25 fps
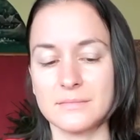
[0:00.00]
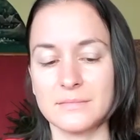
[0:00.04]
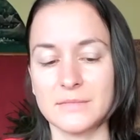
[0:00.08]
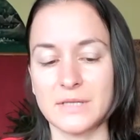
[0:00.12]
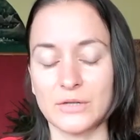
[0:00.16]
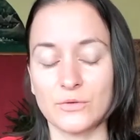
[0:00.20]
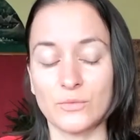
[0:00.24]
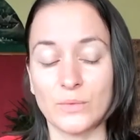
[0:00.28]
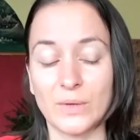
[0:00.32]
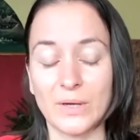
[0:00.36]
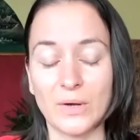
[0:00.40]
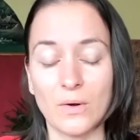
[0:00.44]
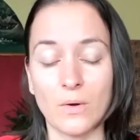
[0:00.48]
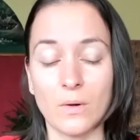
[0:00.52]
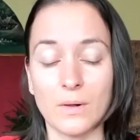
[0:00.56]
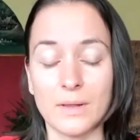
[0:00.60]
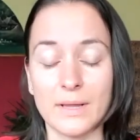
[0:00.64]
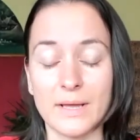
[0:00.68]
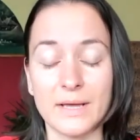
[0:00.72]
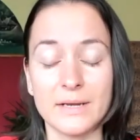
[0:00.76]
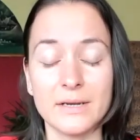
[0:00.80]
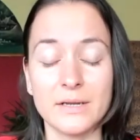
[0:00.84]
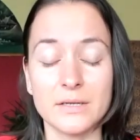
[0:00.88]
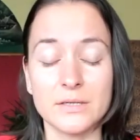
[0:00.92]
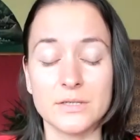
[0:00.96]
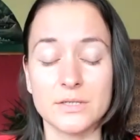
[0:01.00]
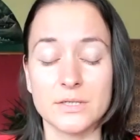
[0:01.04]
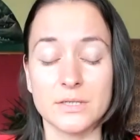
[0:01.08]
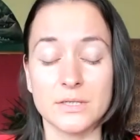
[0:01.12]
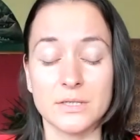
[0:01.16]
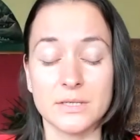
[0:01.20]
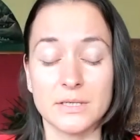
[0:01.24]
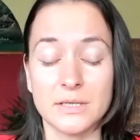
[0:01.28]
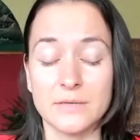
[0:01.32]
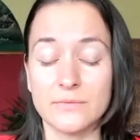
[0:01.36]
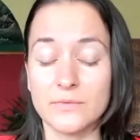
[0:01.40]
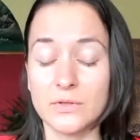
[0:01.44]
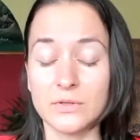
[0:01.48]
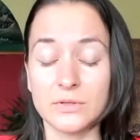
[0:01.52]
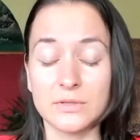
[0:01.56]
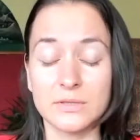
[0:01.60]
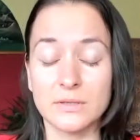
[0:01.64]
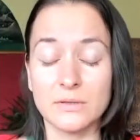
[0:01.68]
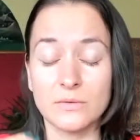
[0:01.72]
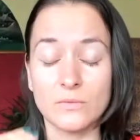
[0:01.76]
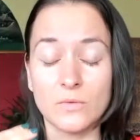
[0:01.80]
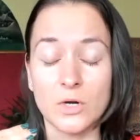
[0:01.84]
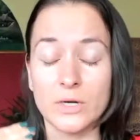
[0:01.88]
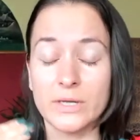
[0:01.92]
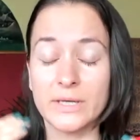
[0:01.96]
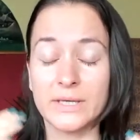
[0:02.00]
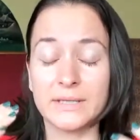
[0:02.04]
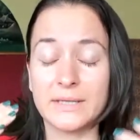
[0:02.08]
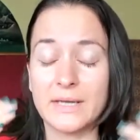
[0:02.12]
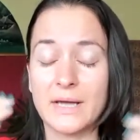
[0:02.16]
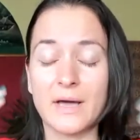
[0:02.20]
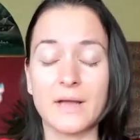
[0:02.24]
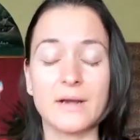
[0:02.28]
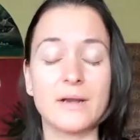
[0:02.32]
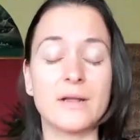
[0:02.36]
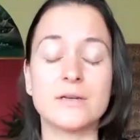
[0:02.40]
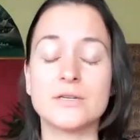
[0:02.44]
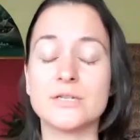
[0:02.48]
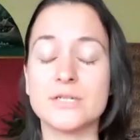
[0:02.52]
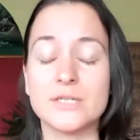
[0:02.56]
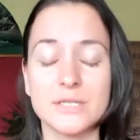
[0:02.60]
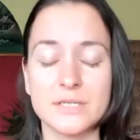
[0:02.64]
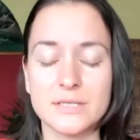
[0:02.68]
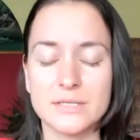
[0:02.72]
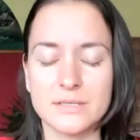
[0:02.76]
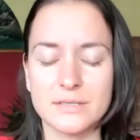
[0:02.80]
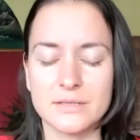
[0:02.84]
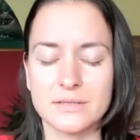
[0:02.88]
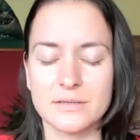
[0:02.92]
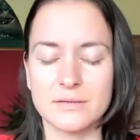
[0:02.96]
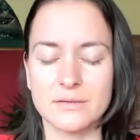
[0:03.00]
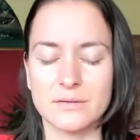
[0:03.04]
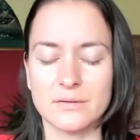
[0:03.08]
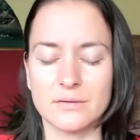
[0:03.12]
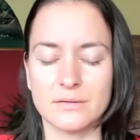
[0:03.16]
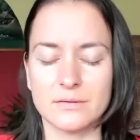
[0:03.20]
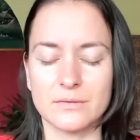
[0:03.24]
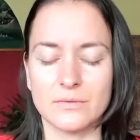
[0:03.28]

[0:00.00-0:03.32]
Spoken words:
that we call energy, even calling it energy is